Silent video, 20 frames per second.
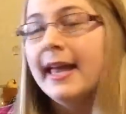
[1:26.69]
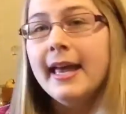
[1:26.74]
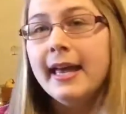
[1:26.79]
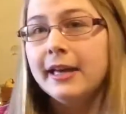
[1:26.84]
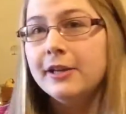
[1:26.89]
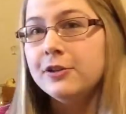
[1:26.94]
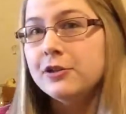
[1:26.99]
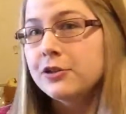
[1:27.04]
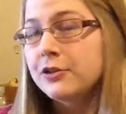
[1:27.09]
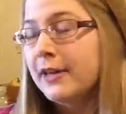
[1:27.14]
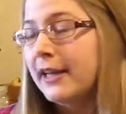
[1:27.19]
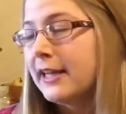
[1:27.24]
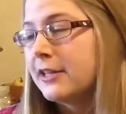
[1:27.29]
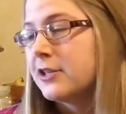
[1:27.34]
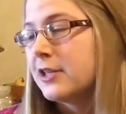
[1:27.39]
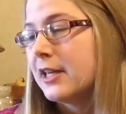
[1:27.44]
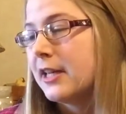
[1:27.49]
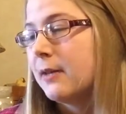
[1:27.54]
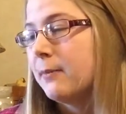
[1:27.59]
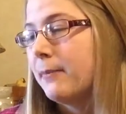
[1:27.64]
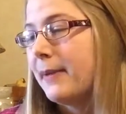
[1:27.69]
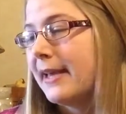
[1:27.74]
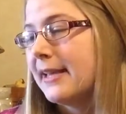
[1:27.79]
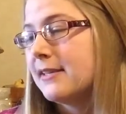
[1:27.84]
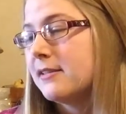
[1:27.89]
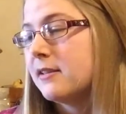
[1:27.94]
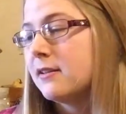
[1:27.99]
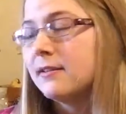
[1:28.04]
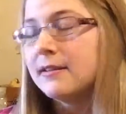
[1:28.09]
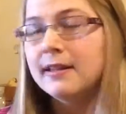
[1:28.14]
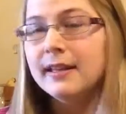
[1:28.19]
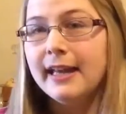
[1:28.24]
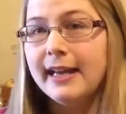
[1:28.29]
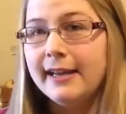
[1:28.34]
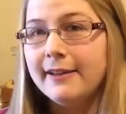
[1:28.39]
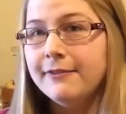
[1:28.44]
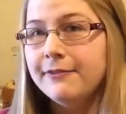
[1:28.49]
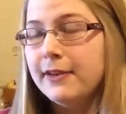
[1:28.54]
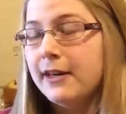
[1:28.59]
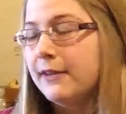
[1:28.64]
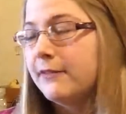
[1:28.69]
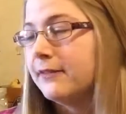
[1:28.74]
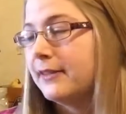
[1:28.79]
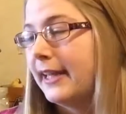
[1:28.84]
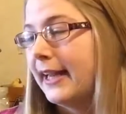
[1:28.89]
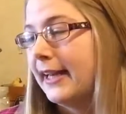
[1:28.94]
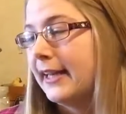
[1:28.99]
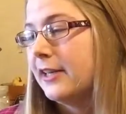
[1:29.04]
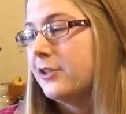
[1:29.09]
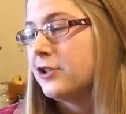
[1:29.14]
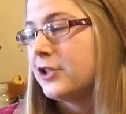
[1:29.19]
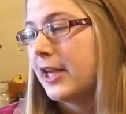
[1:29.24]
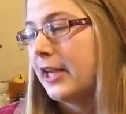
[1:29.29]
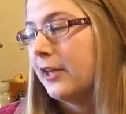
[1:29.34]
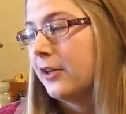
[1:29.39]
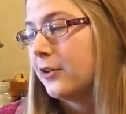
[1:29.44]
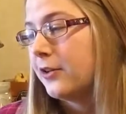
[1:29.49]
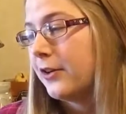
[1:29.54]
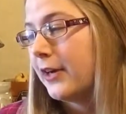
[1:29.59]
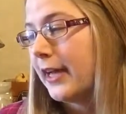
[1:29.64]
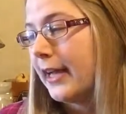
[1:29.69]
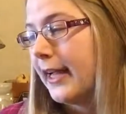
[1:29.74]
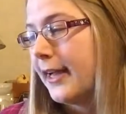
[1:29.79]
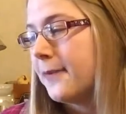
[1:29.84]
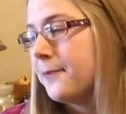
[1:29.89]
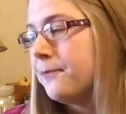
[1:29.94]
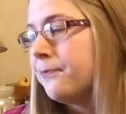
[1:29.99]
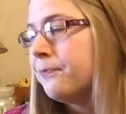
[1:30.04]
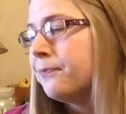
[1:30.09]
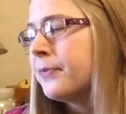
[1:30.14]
and tragedy based on the life of Lady Jane Grey,